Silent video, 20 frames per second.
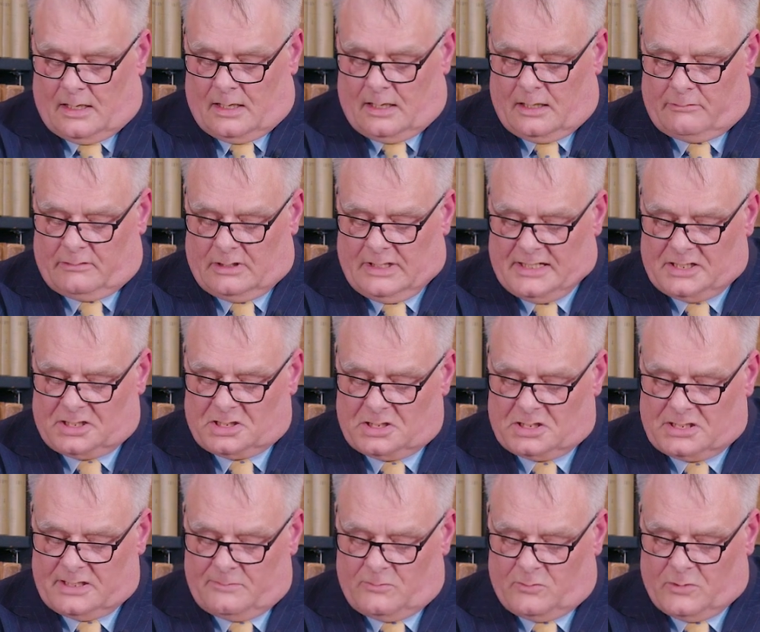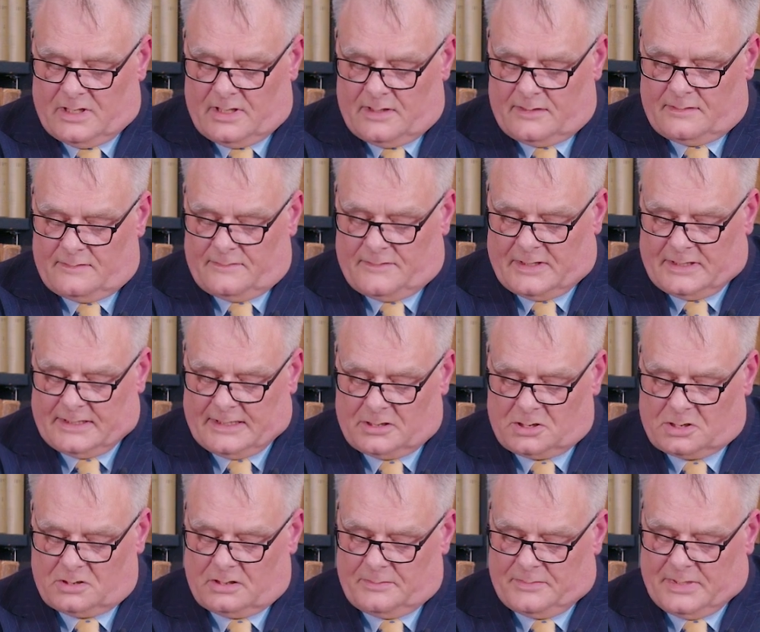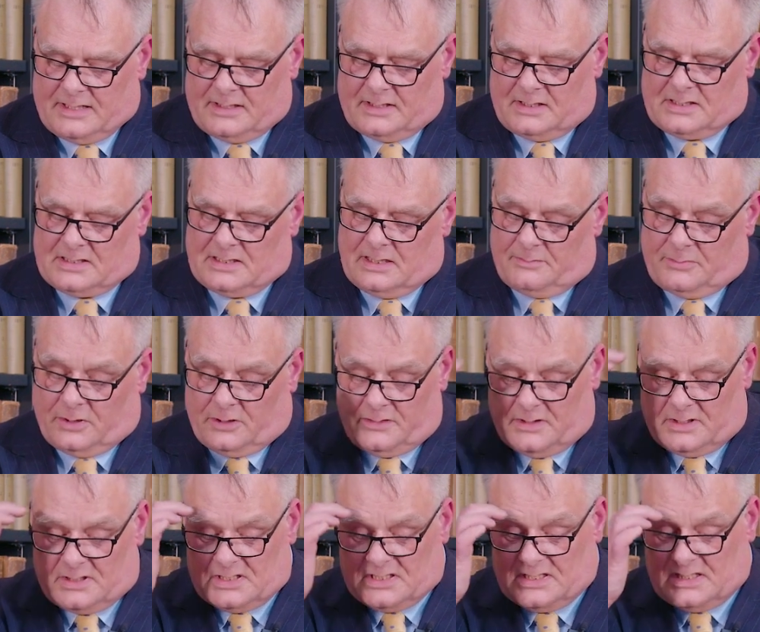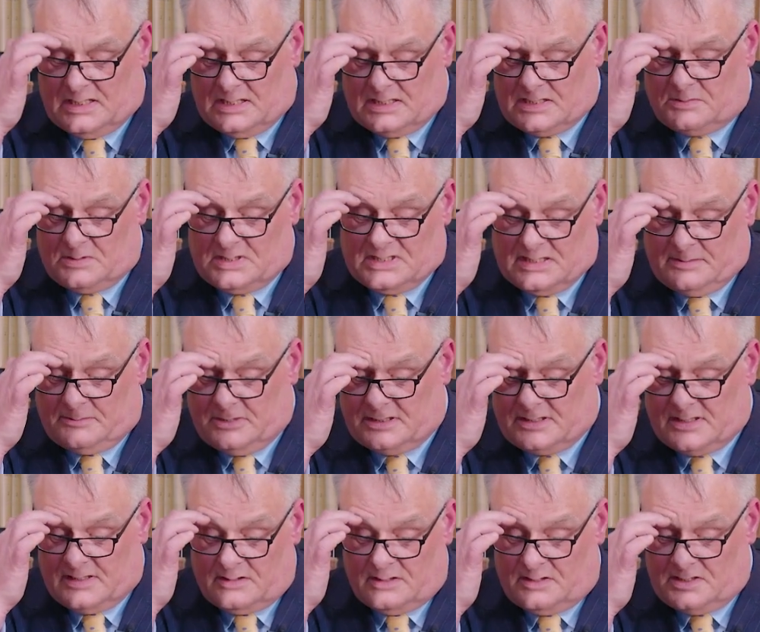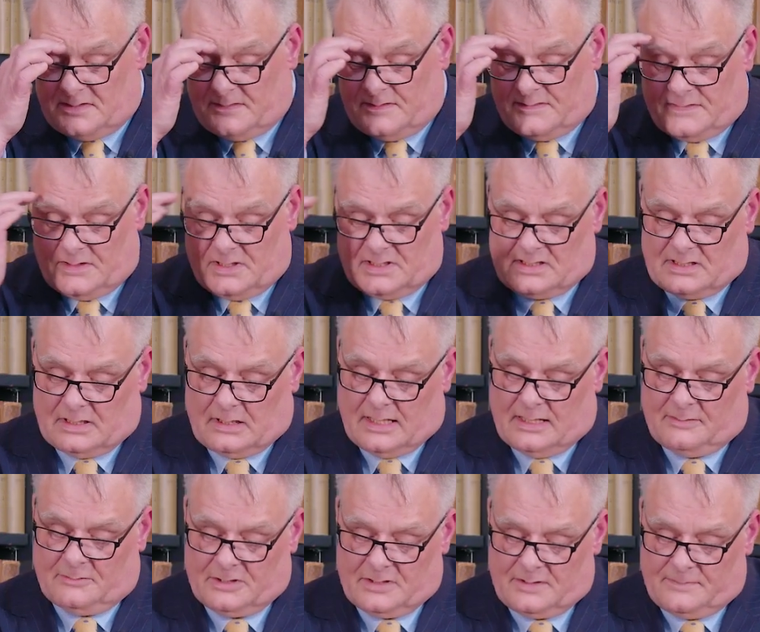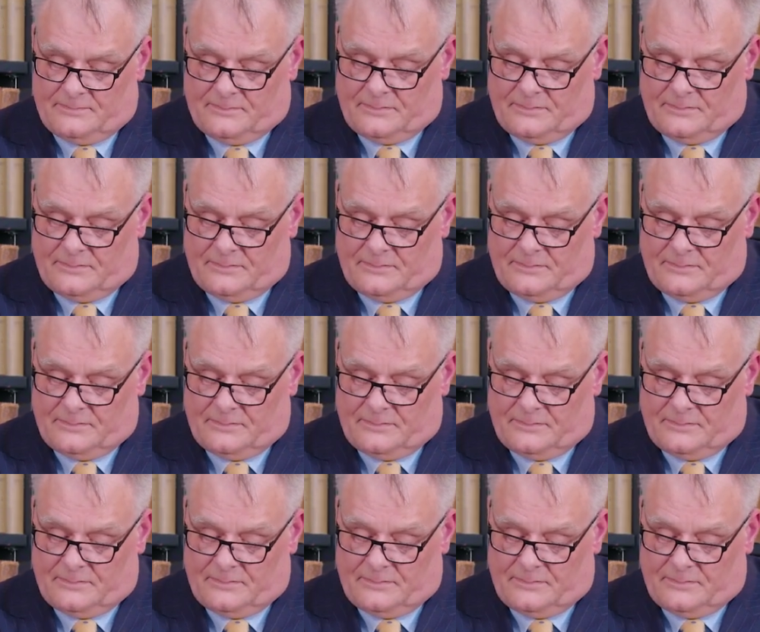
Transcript: Her relationship with and financial dependency upon the deceased was similar to those of the first claimant.